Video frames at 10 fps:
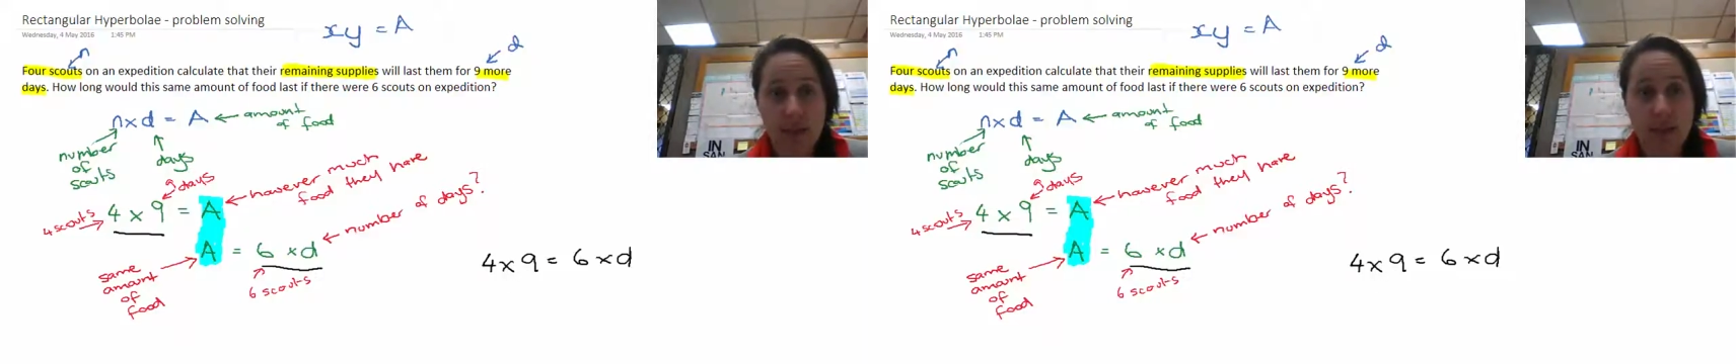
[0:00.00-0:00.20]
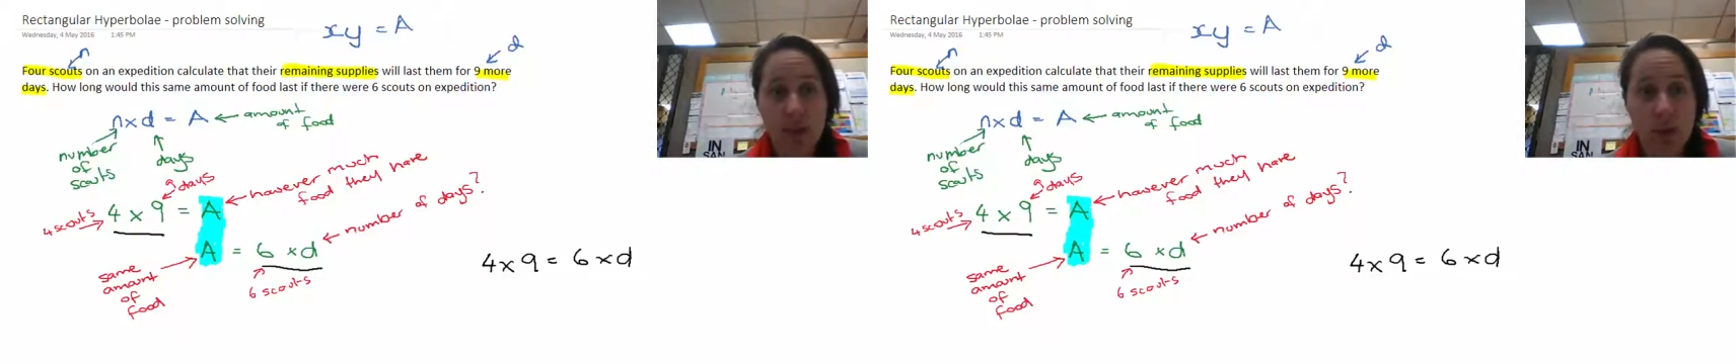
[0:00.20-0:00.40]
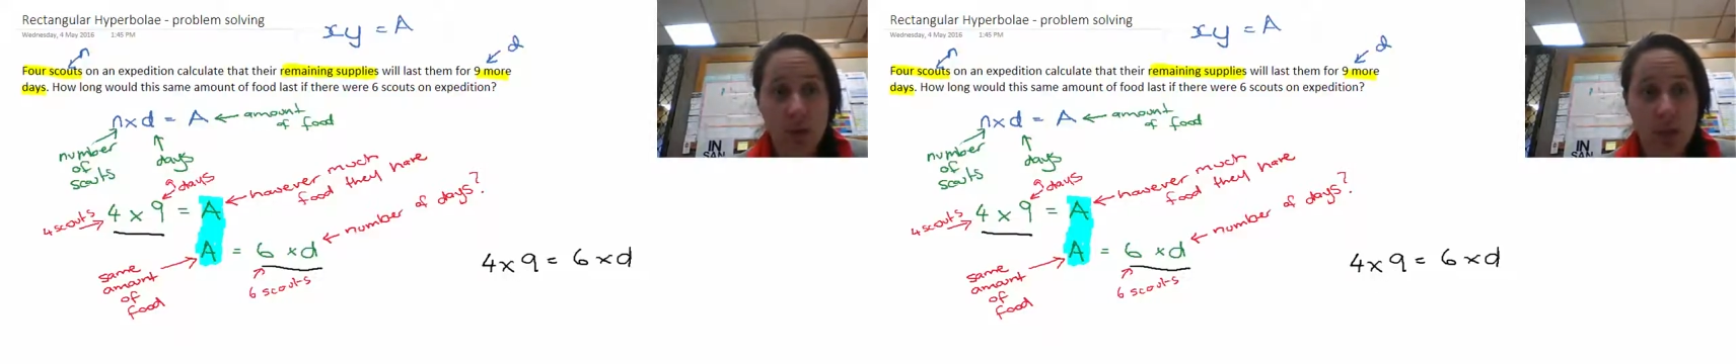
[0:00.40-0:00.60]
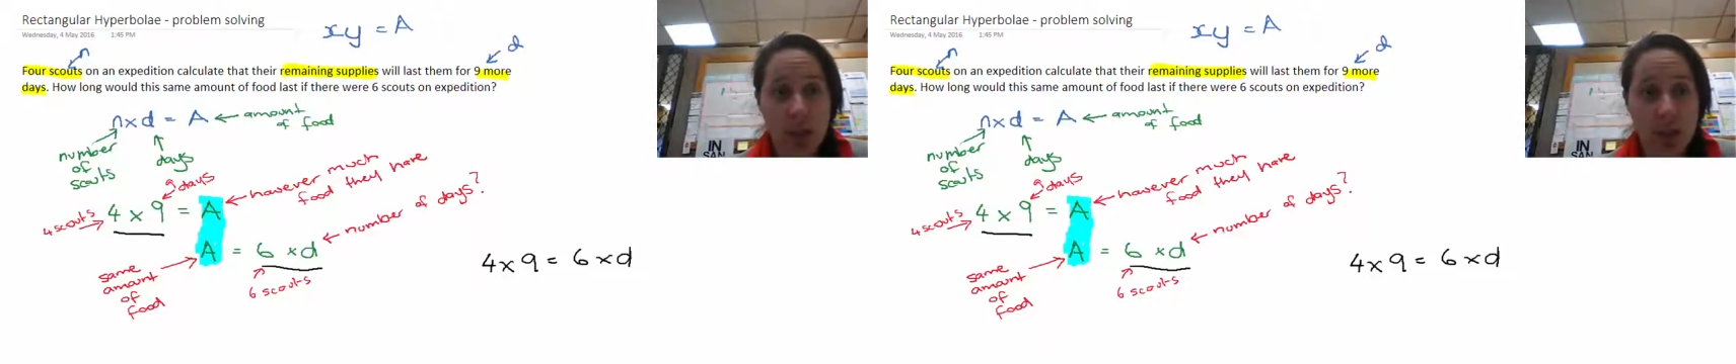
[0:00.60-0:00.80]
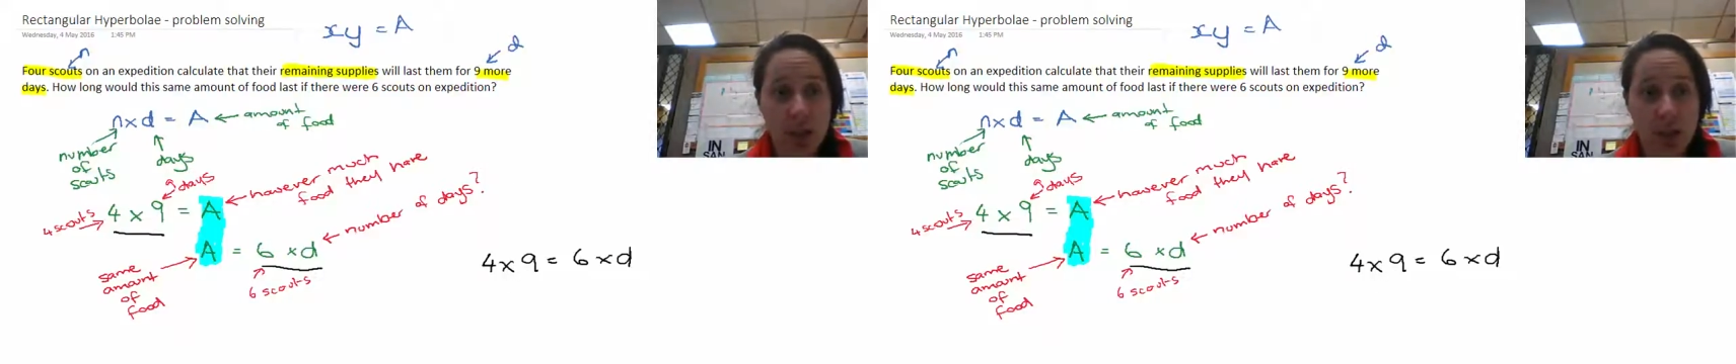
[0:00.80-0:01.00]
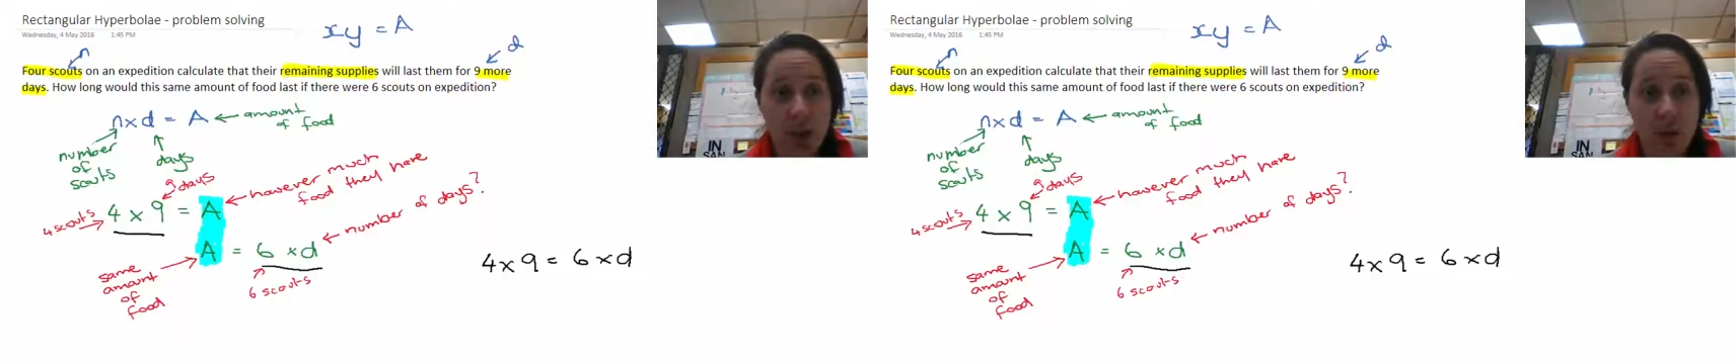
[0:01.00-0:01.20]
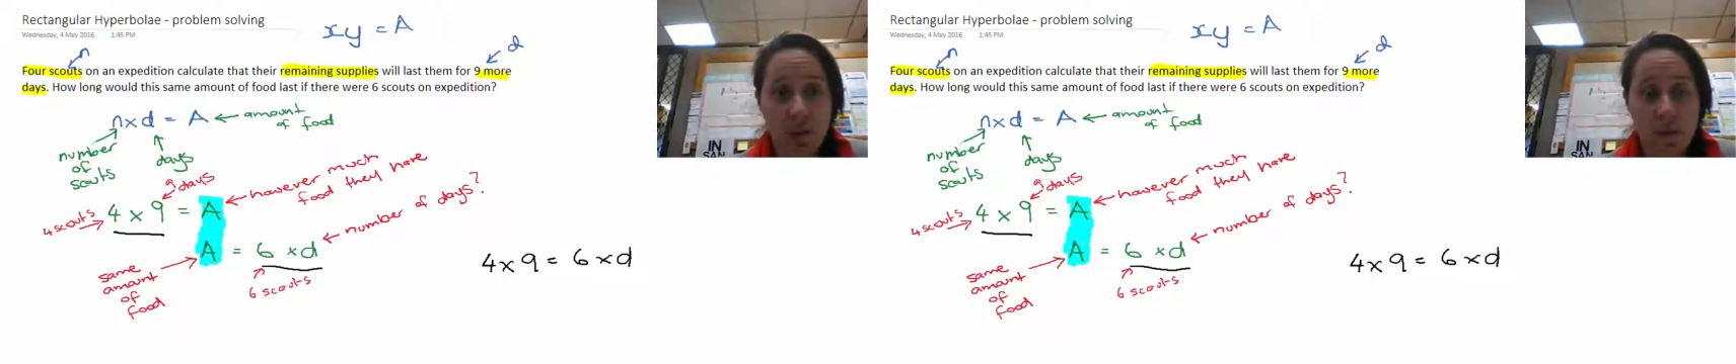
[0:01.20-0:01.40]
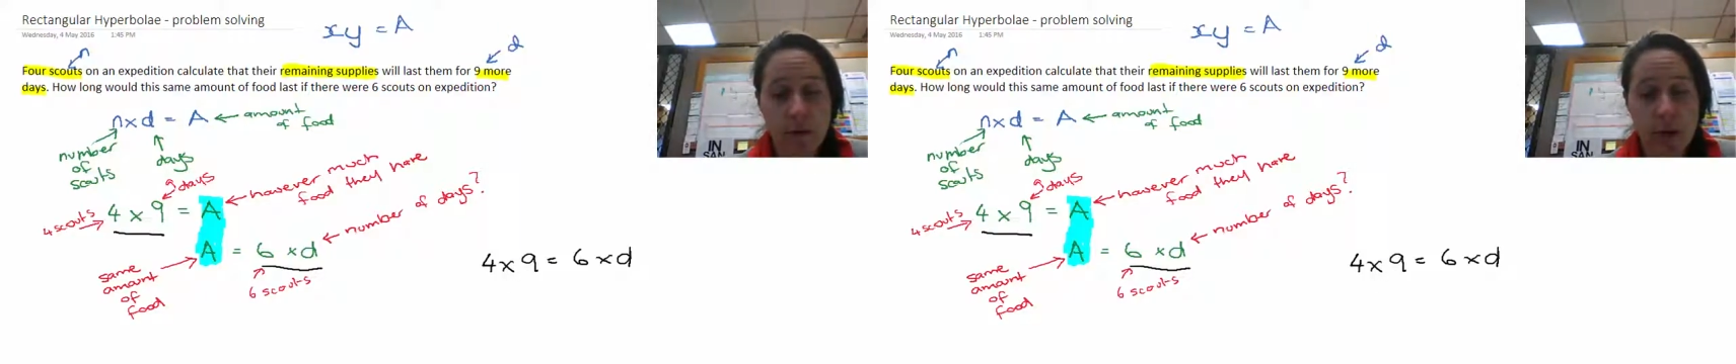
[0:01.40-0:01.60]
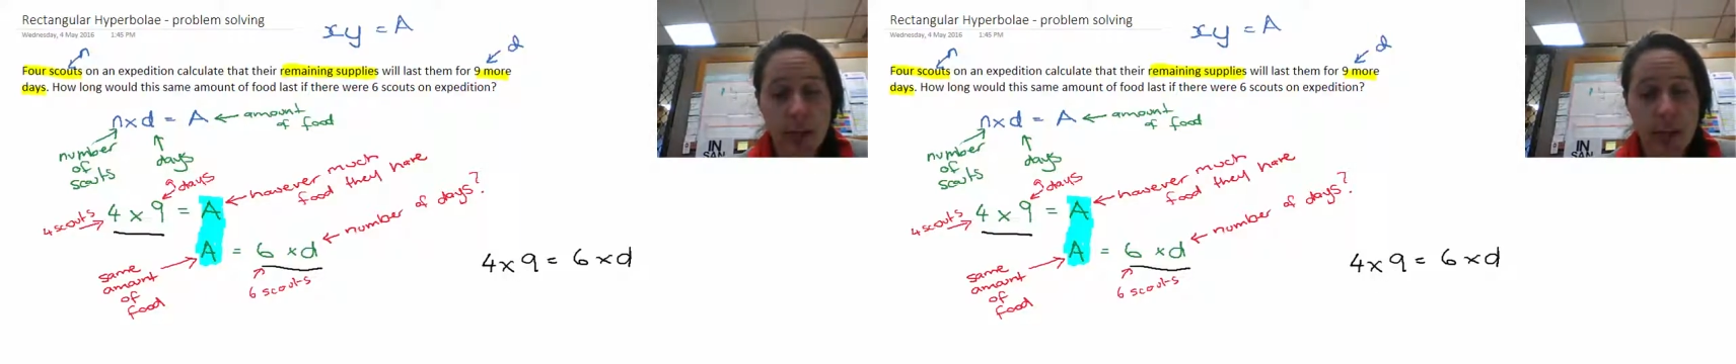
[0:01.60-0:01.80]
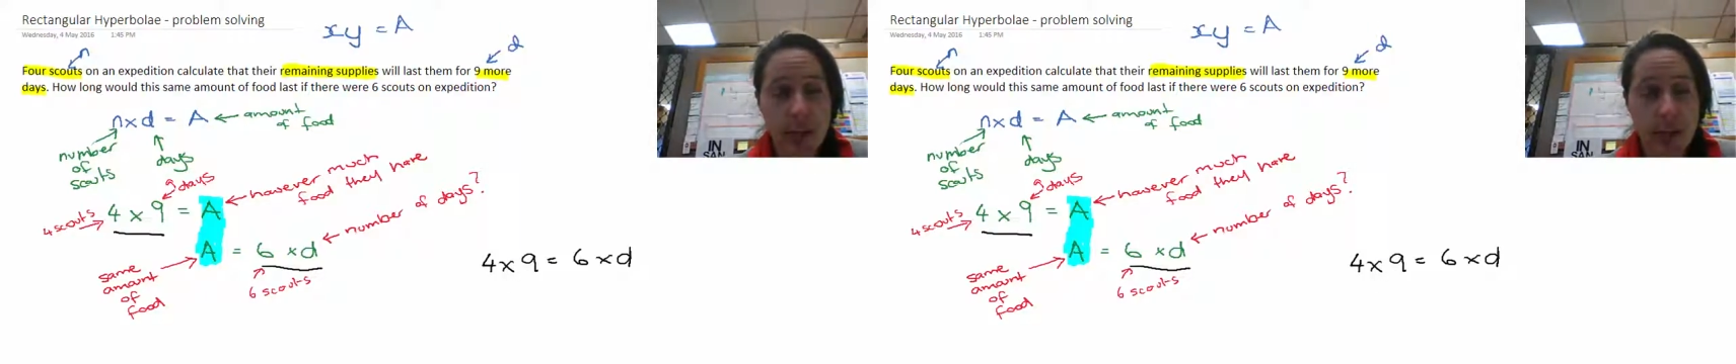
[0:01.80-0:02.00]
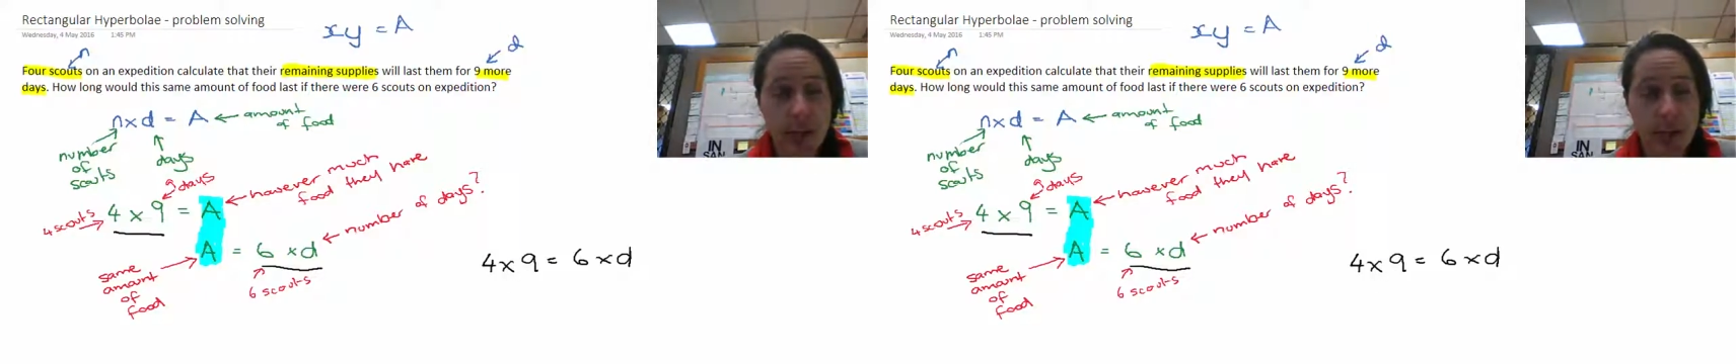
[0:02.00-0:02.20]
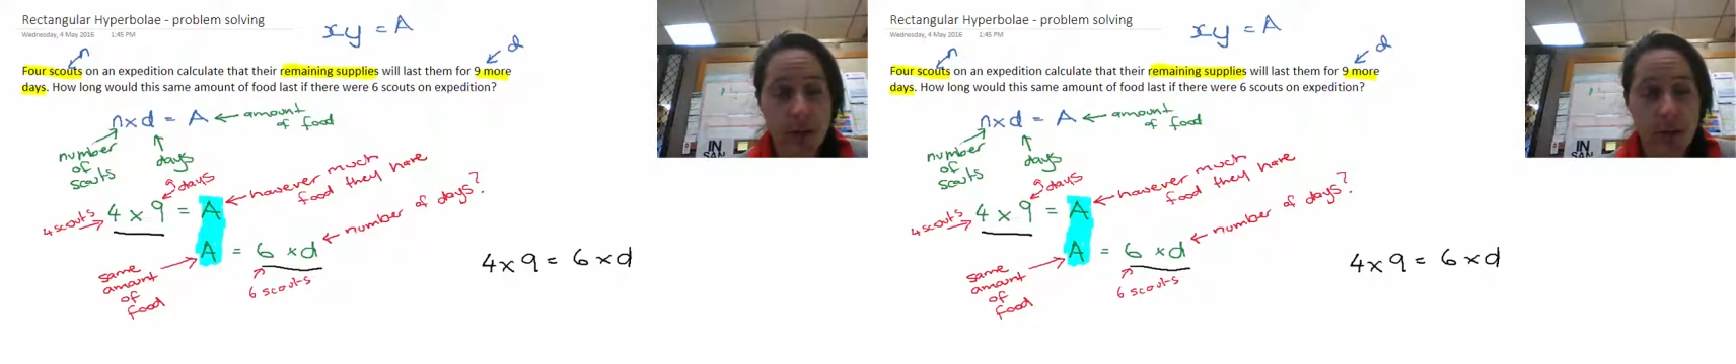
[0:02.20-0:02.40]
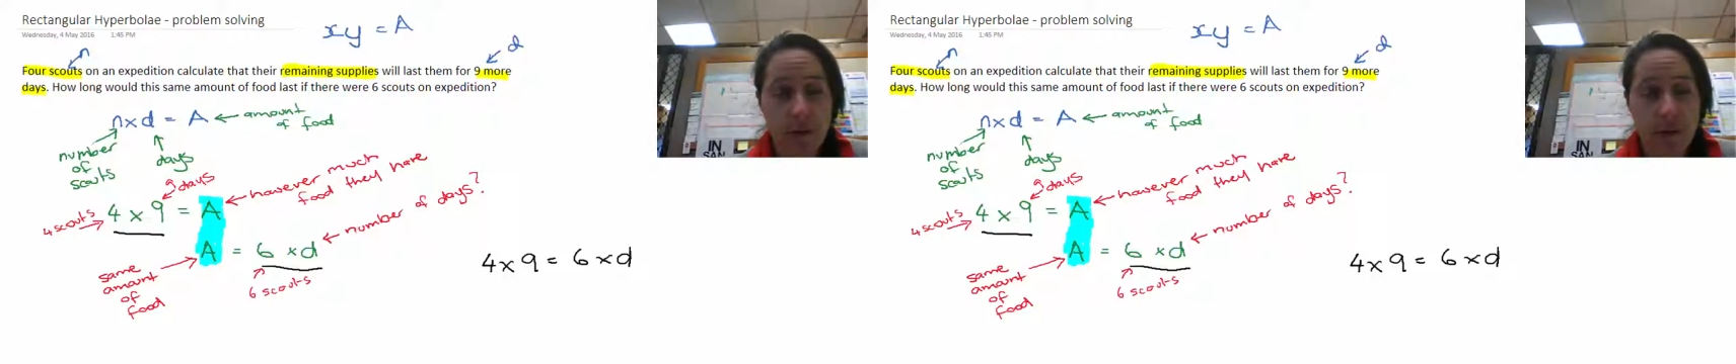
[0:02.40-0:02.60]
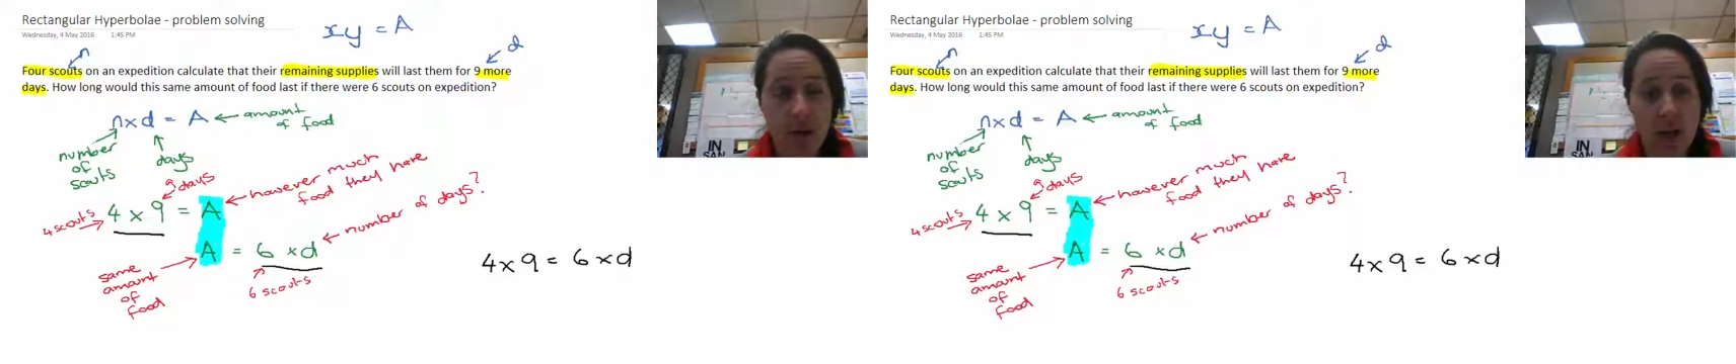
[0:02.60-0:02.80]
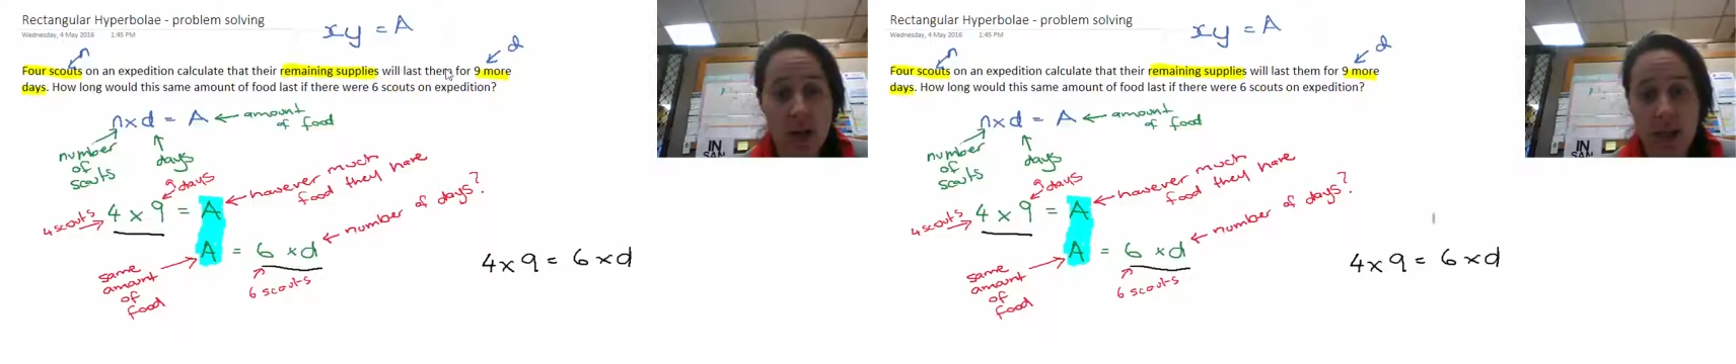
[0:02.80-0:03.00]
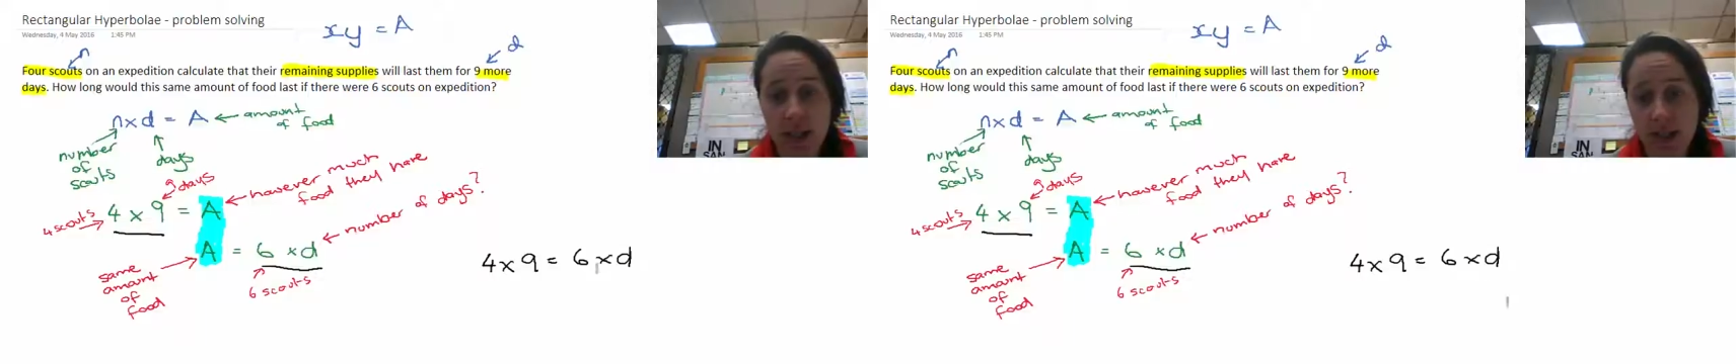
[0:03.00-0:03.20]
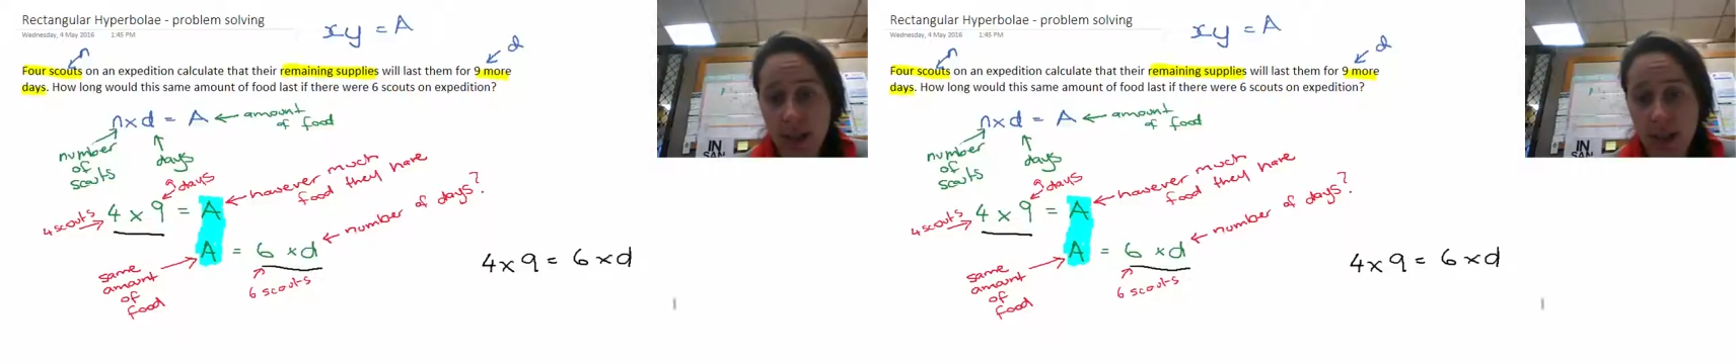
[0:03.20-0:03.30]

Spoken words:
means is if we want to solve this